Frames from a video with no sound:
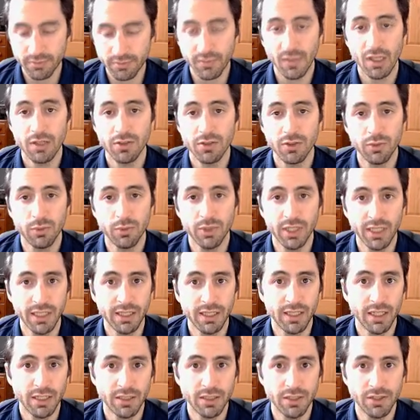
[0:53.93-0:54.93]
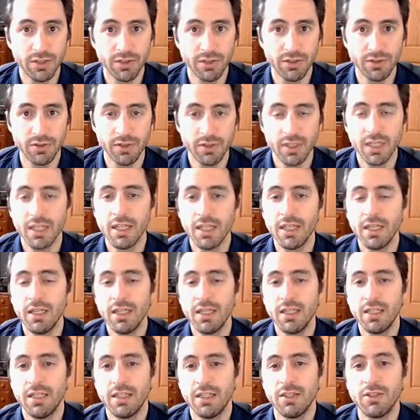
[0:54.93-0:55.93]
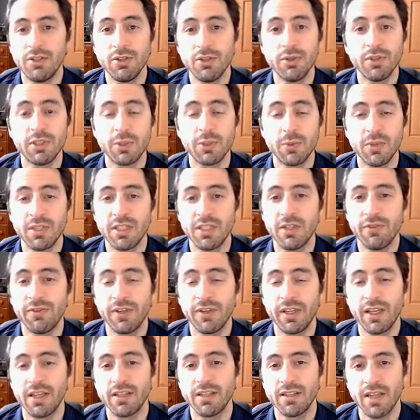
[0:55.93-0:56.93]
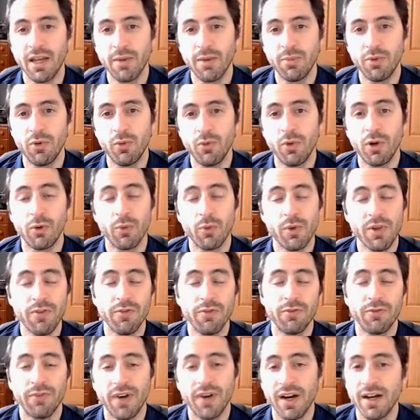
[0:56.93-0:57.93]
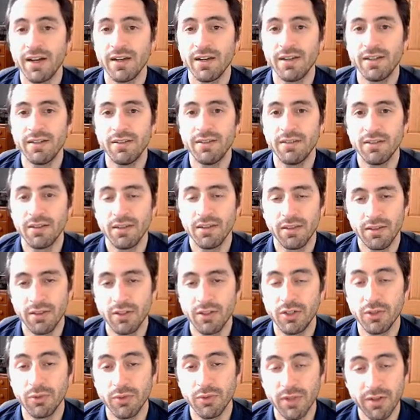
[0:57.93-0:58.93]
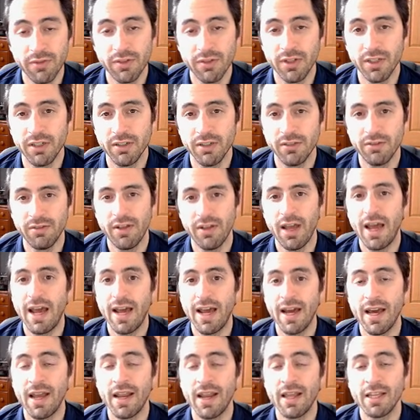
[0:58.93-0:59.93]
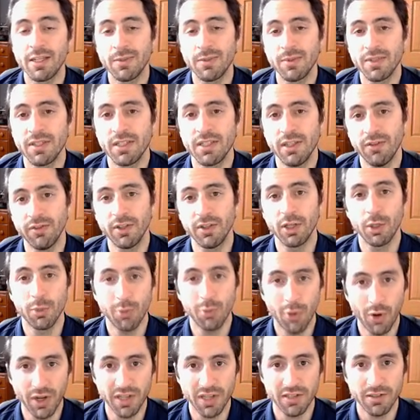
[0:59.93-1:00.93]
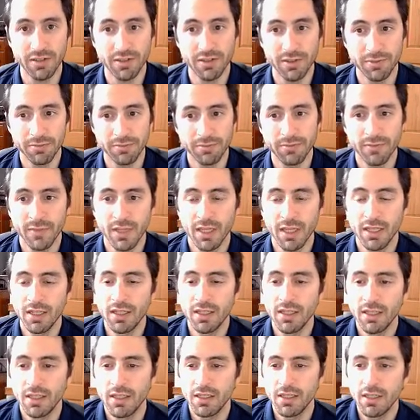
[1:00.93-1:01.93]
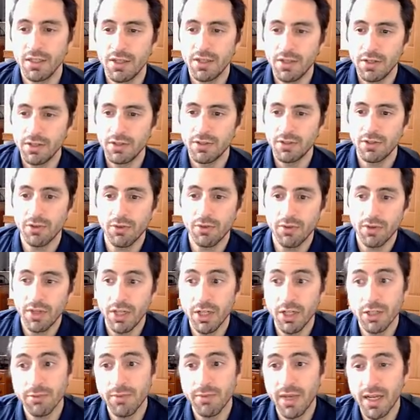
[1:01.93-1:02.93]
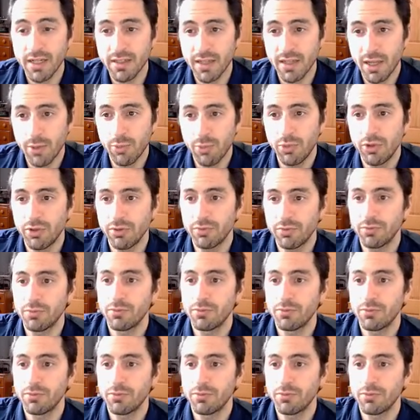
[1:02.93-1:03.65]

So what I'd like to do is do a specific example where we find the derivative at a specific point. So here's my example.